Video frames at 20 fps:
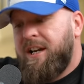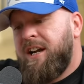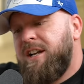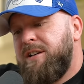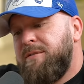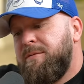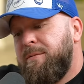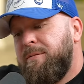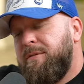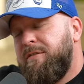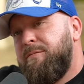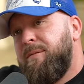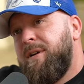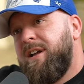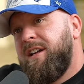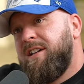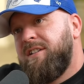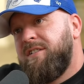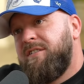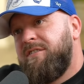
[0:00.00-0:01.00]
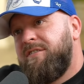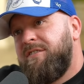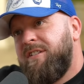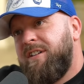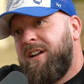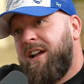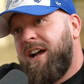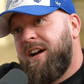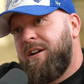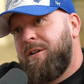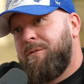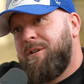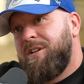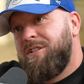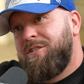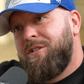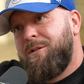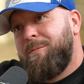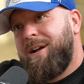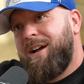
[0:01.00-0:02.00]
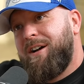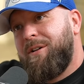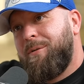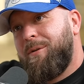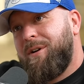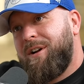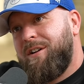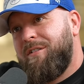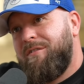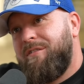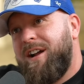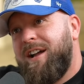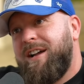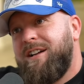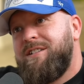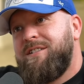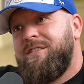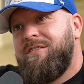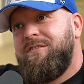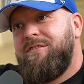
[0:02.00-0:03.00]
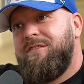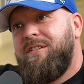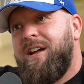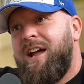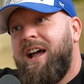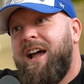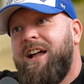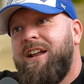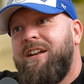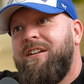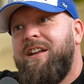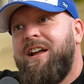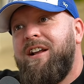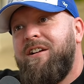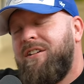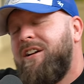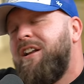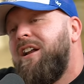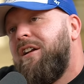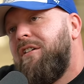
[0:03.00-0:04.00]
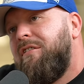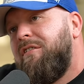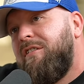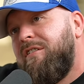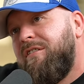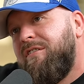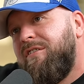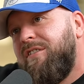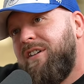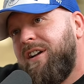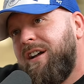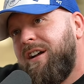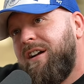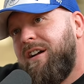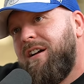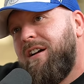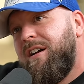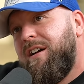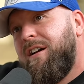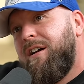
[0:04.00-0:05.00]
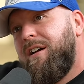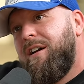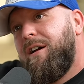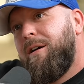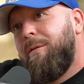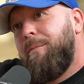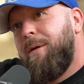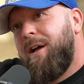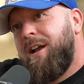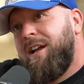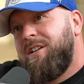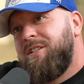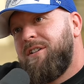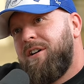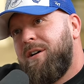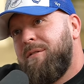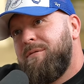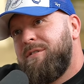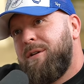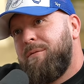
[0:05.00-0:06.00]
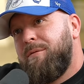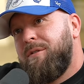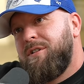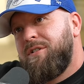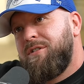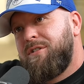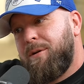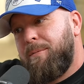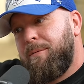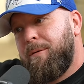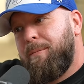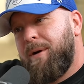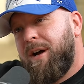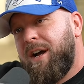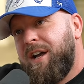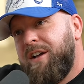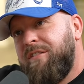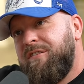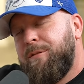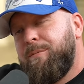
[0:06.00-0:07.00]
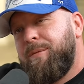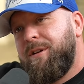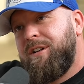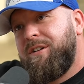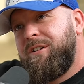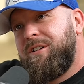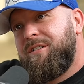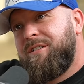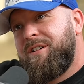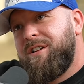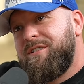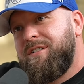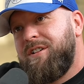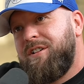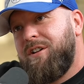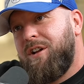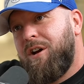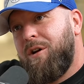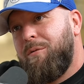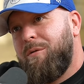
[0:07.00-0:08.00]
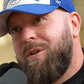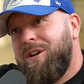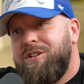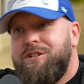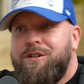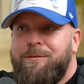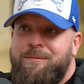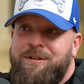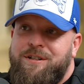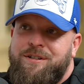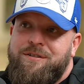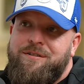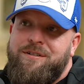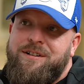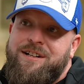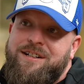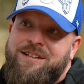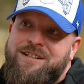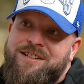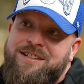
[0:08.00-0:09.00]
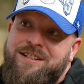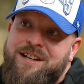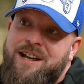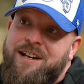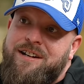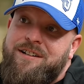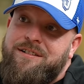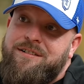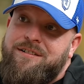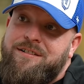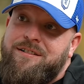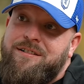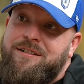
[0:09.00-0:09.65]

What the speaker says: engagement with me is often, how do I stop? How do I correct? And they're looking at the wrong thing. Many times they want to stop a behavior, but the dog doesn't know what it should be doing instead.